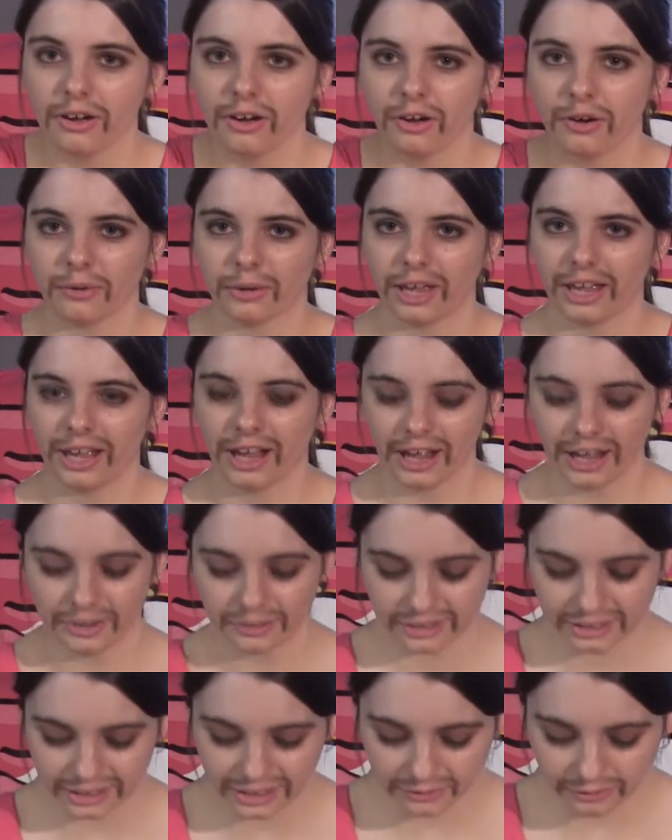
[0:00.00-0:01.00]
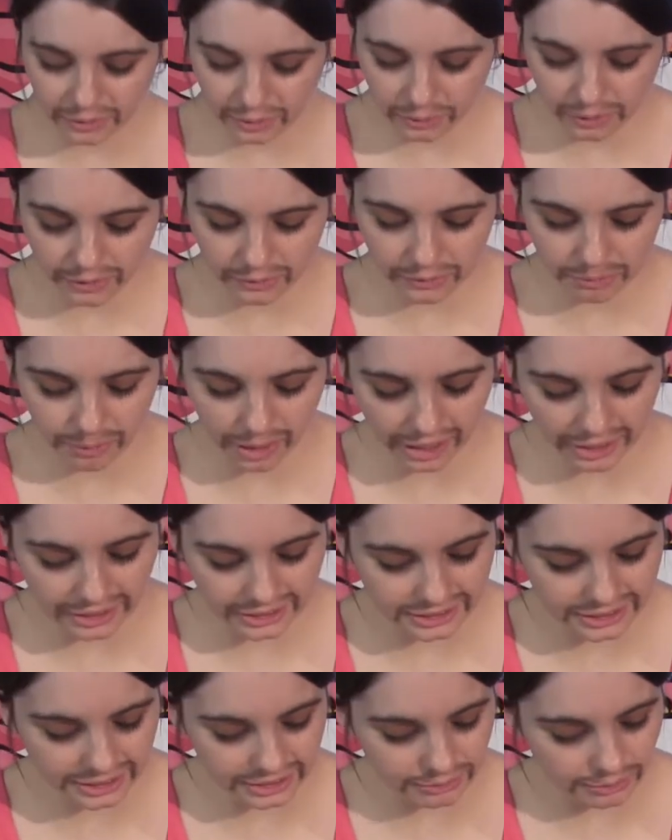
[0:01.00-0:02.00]
Okay, I didn't even know what I was buying.
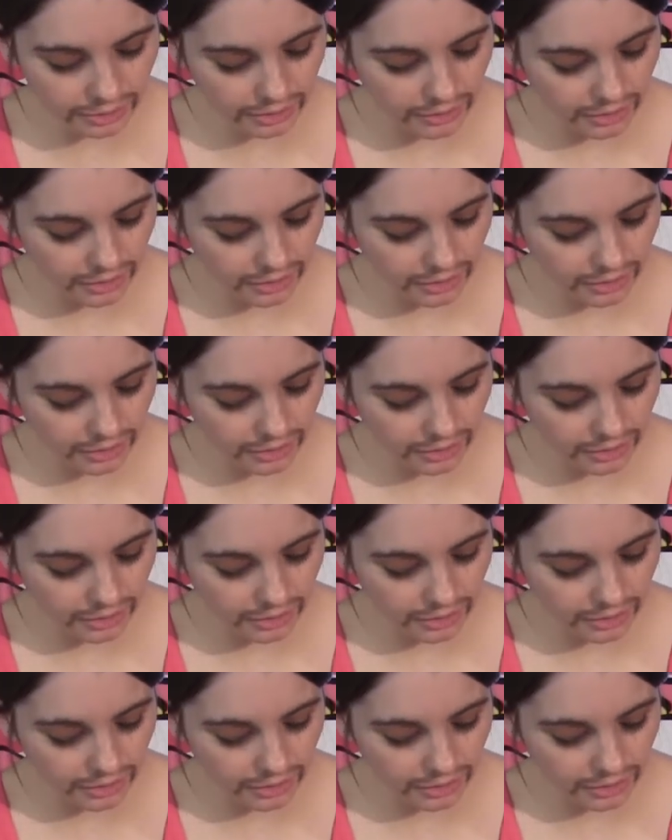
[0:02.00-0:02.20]
Is this